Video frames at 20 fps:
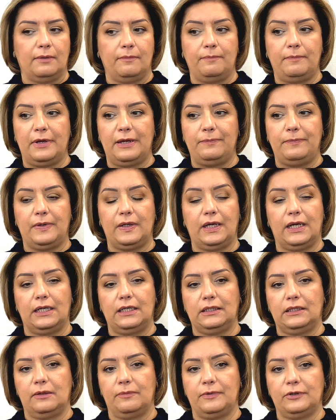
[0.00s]
maybe a
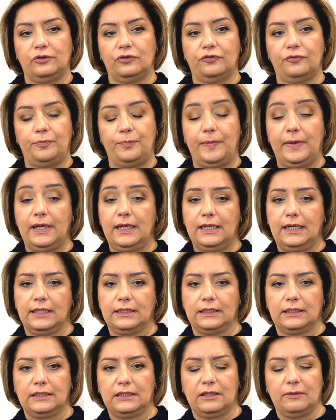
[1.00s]
little bit of pink and
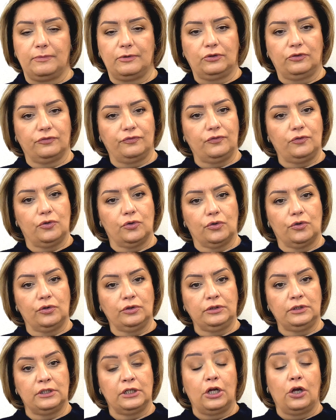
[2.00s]
a little bit of
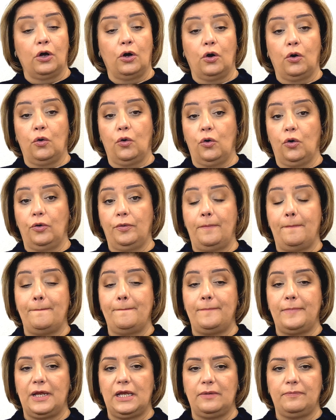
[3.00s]
gold, or
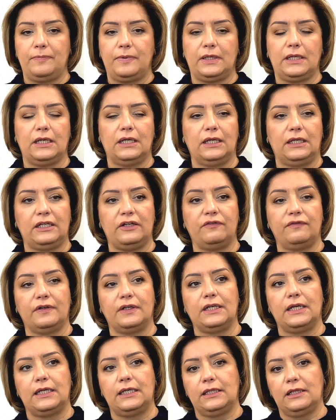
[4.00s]
maybe
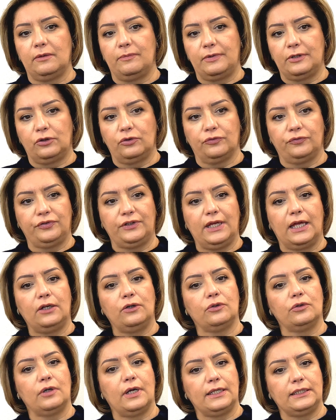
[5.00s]
even a little bit of
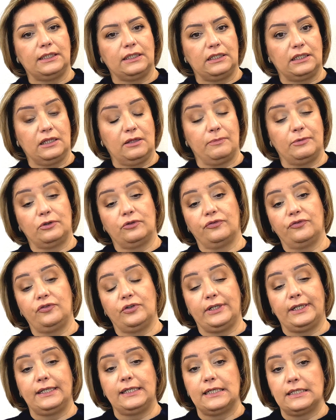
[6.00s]
yellow and a little bit of
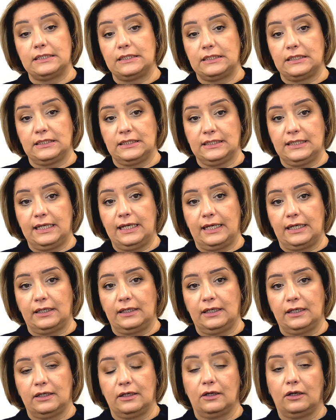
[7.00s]
green in their skin.
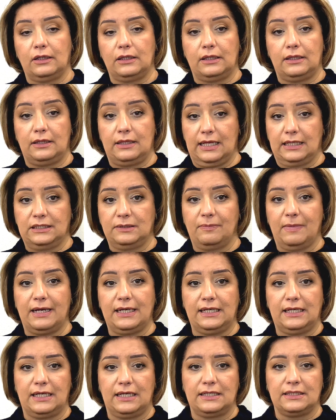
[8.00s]
That's my
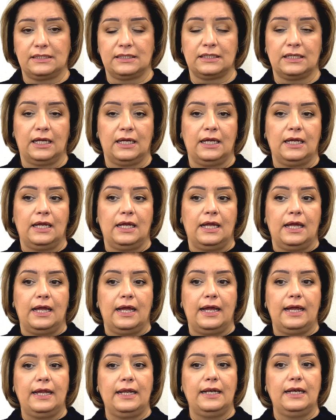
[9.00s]
case.
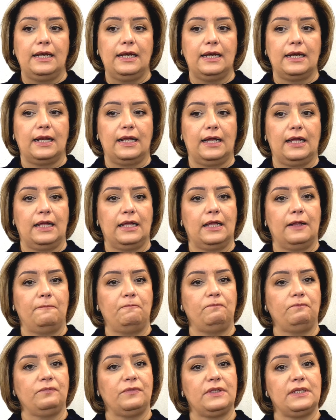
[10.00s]
In a
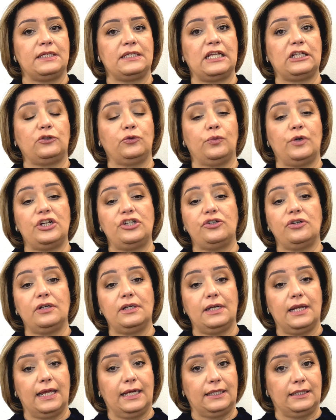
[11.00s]

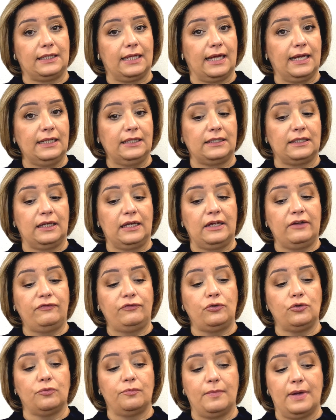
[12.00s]
situation like that,
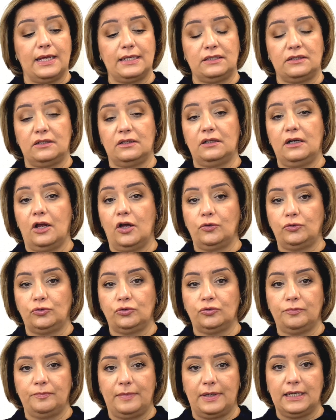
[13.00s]
if you master how
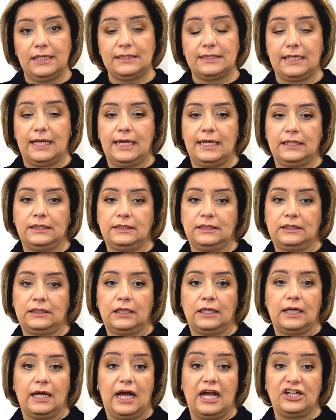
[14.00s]
to mix and
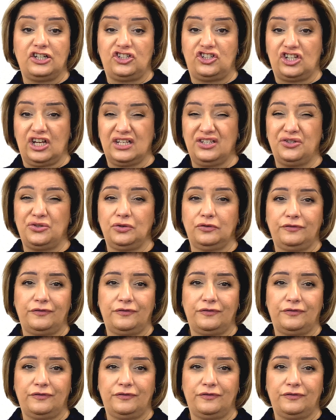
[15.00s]
adjust your